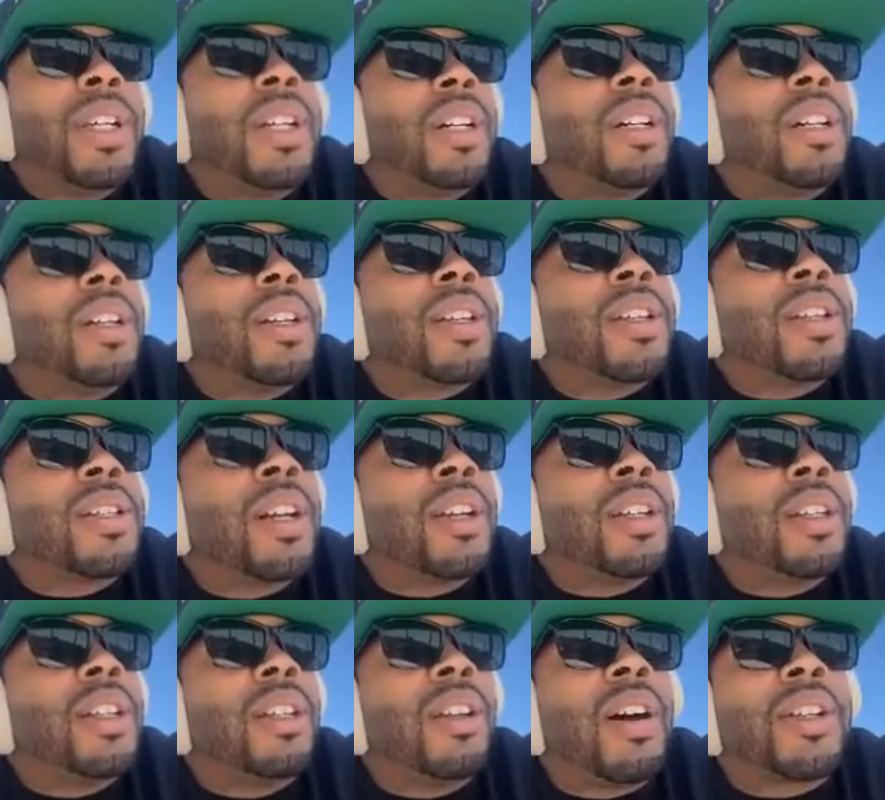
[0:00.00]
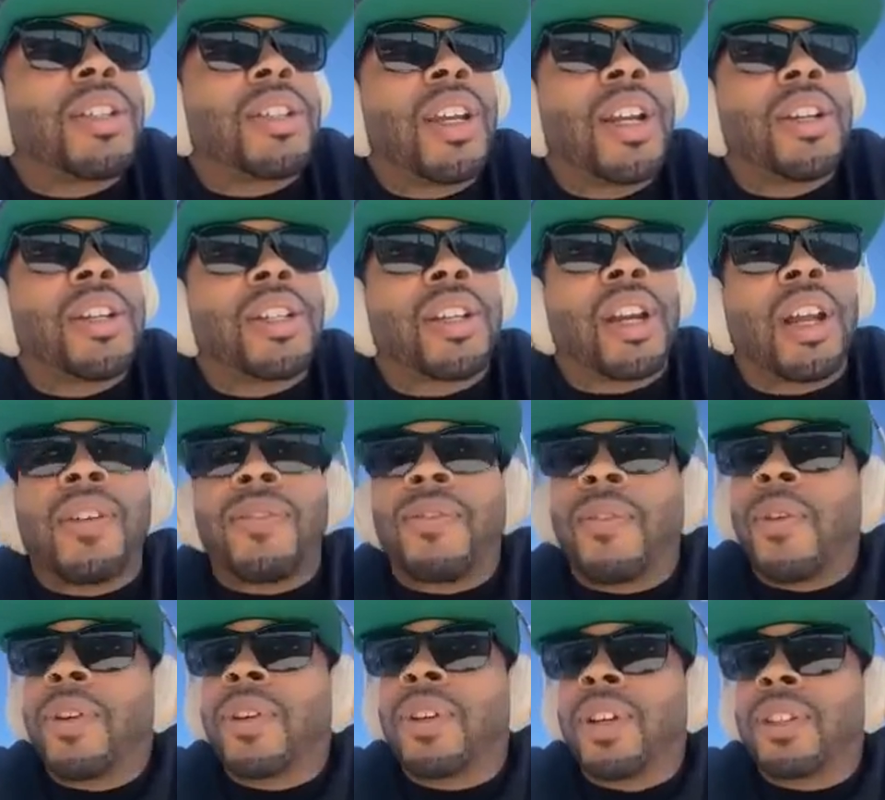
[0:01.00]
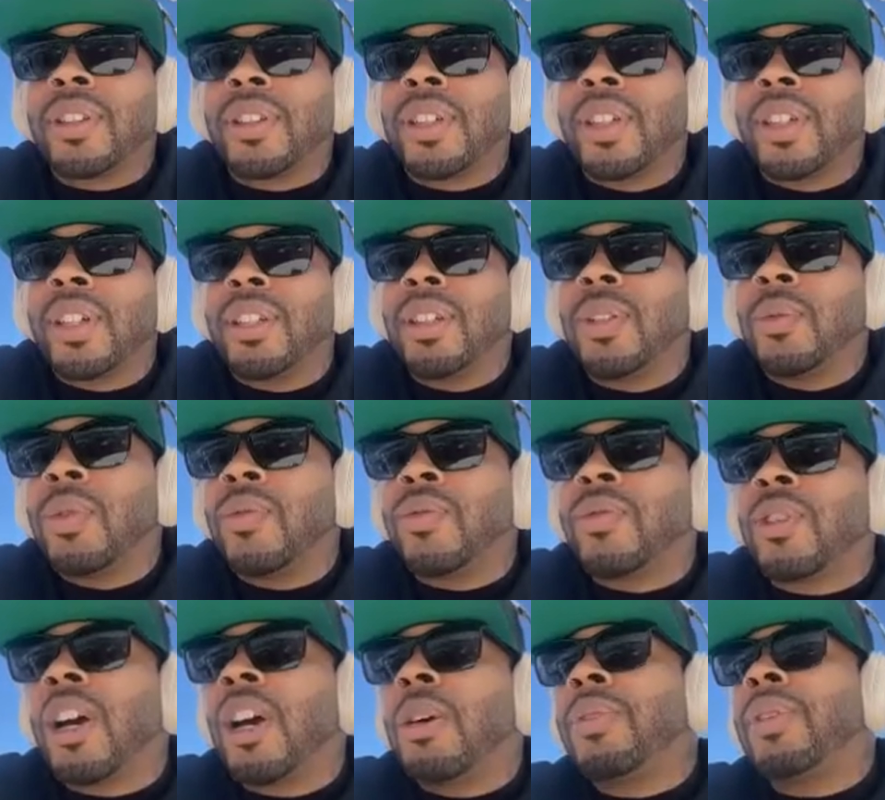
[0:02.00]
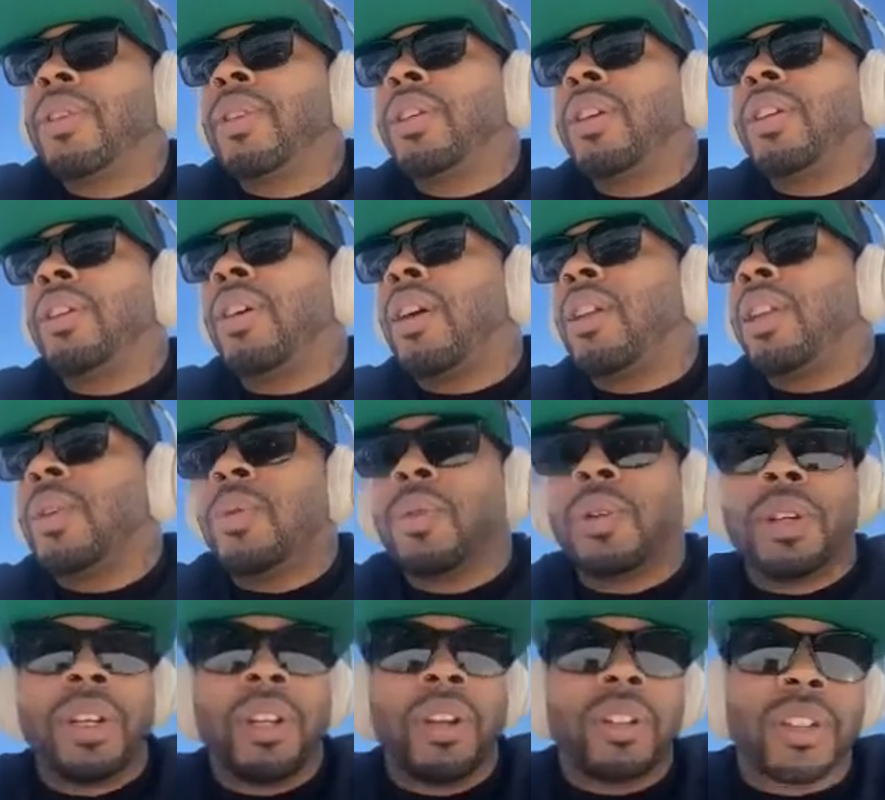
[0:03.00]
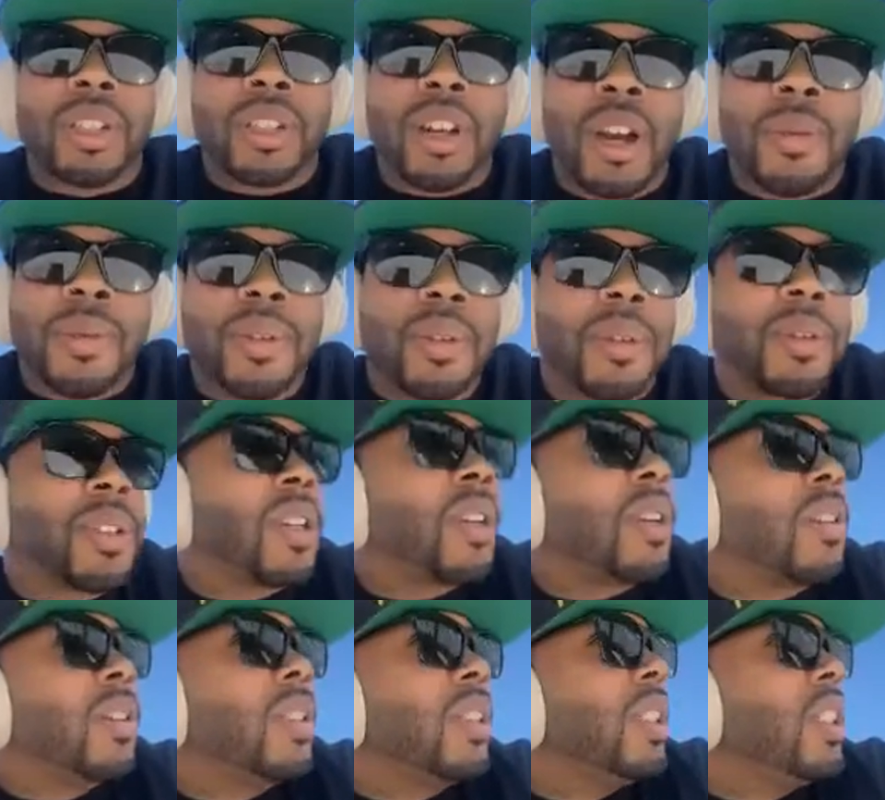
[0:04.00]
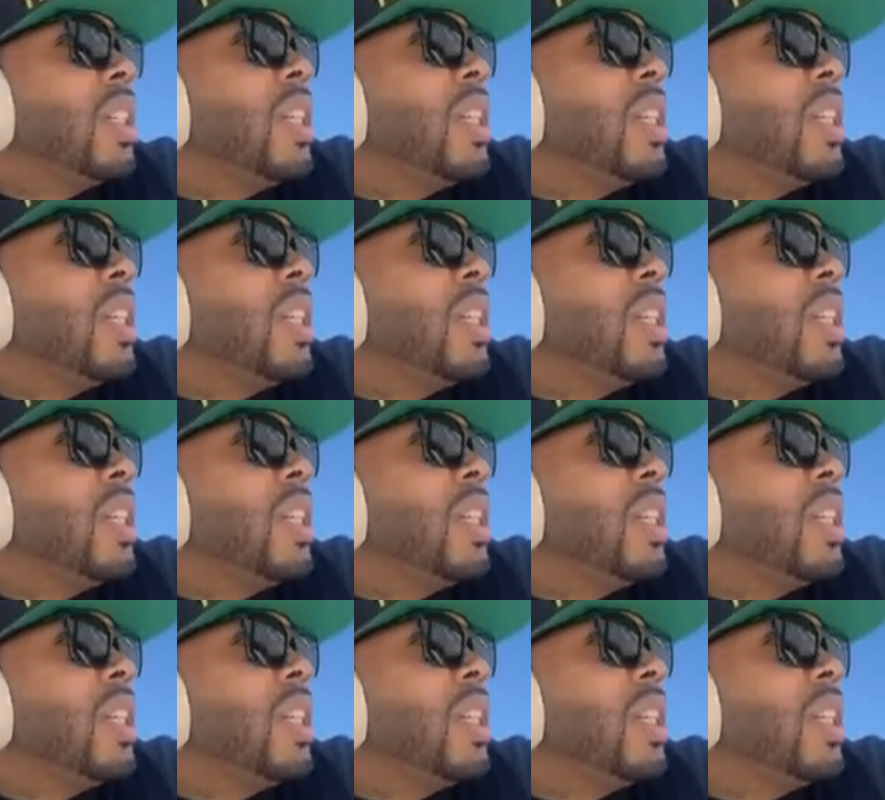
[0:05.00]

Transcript: in sunny Los Angeles, California, at the rooftop in Hollywood here at the Thompson Hotel.